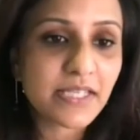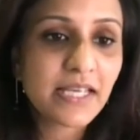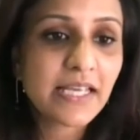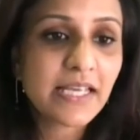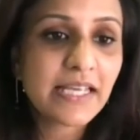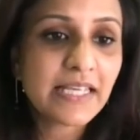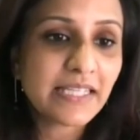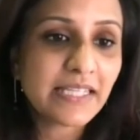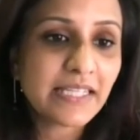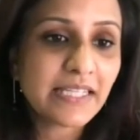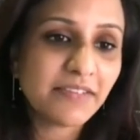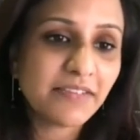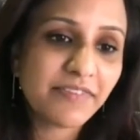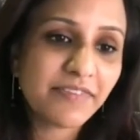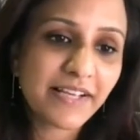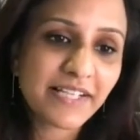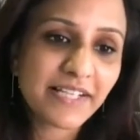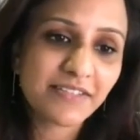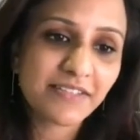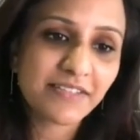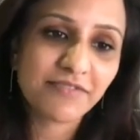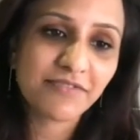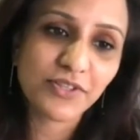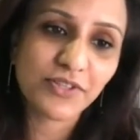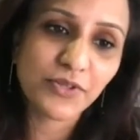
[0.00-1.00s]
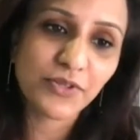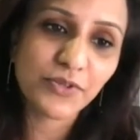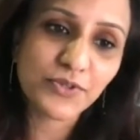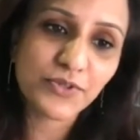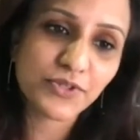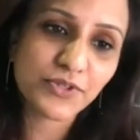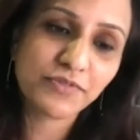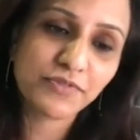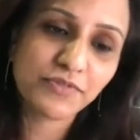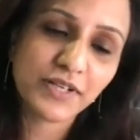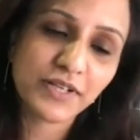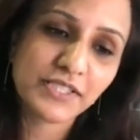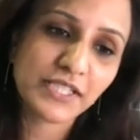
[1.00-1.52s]
the effective use
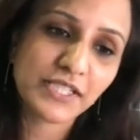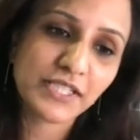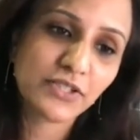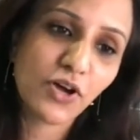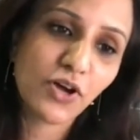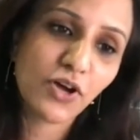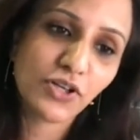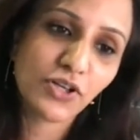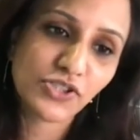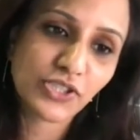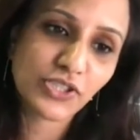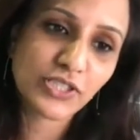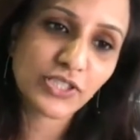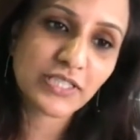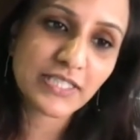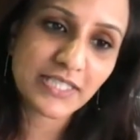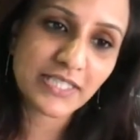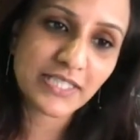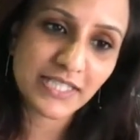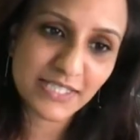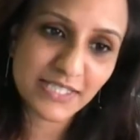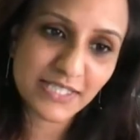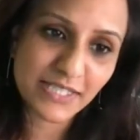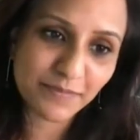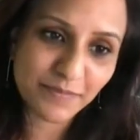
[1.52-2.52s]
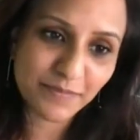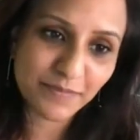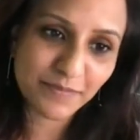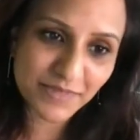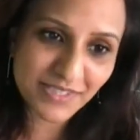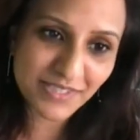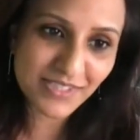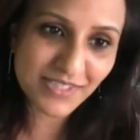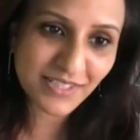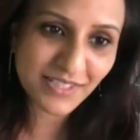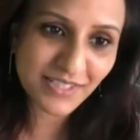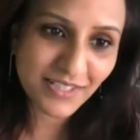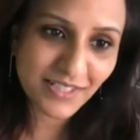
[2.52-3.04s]
of our technological systems.
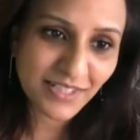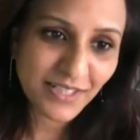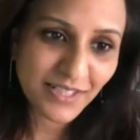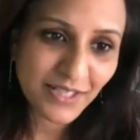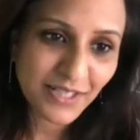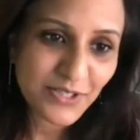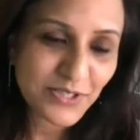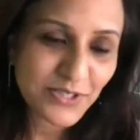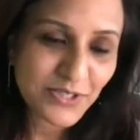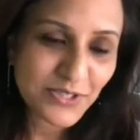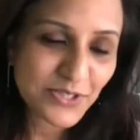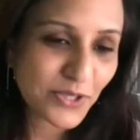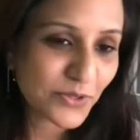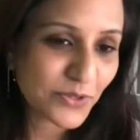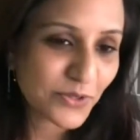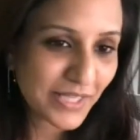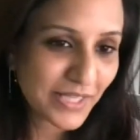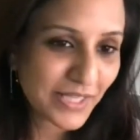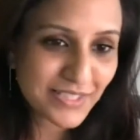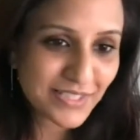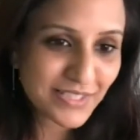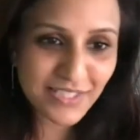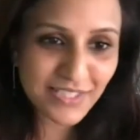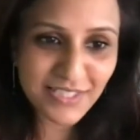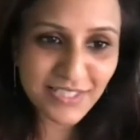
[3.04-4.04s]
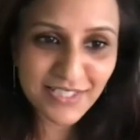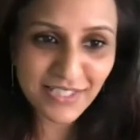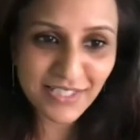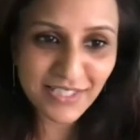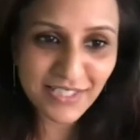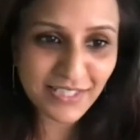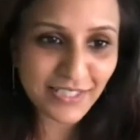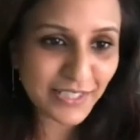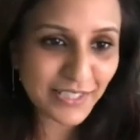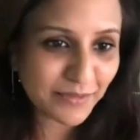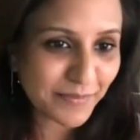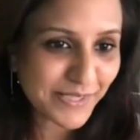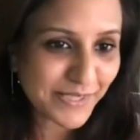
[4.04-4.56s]
So that's just a
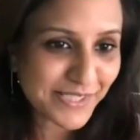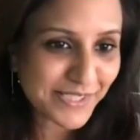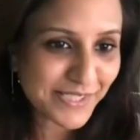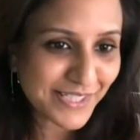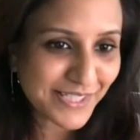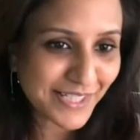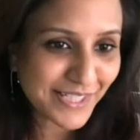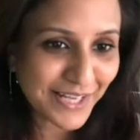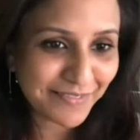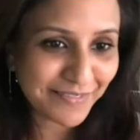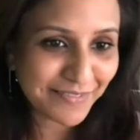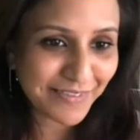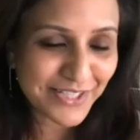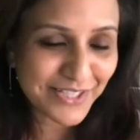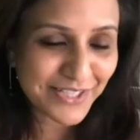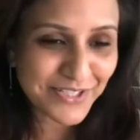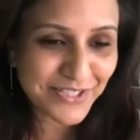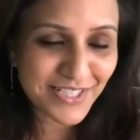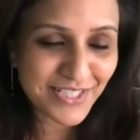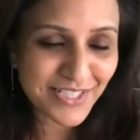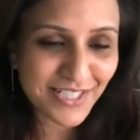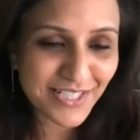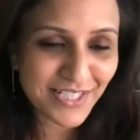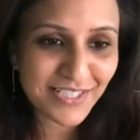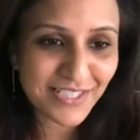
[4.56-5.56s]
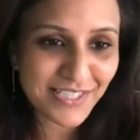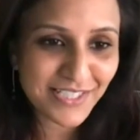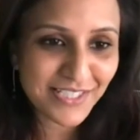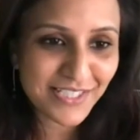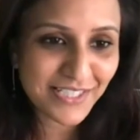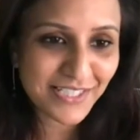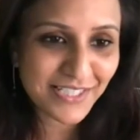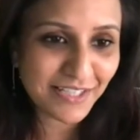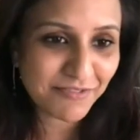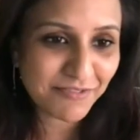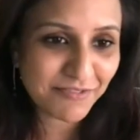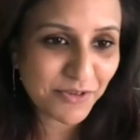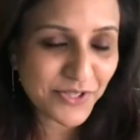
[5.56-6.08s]
little bit to kind of get you started and
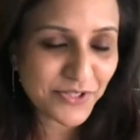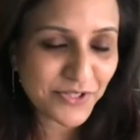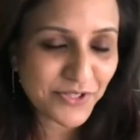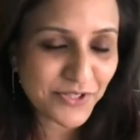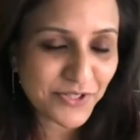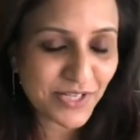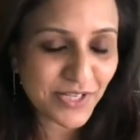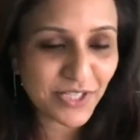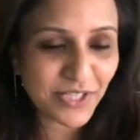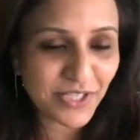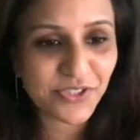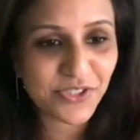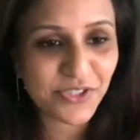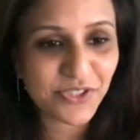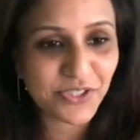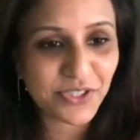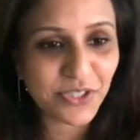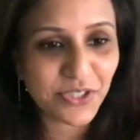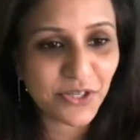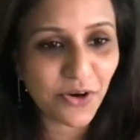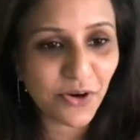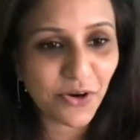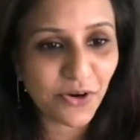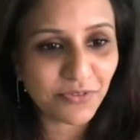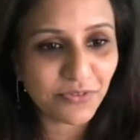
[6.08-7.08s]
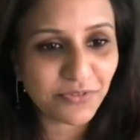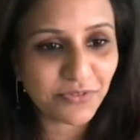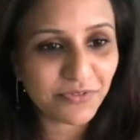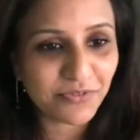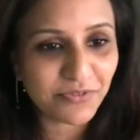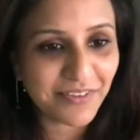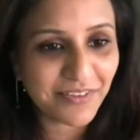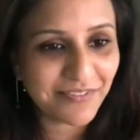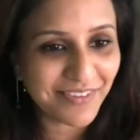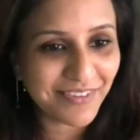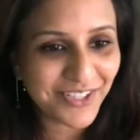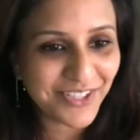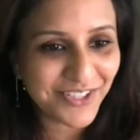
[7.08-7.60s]
give you an introduction of
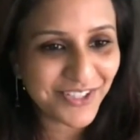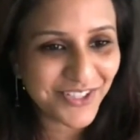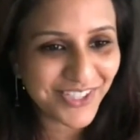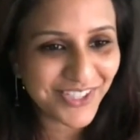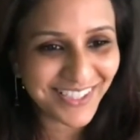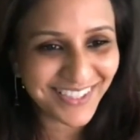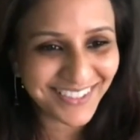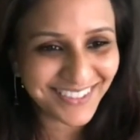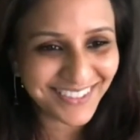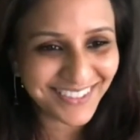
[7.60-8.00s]
Inventia.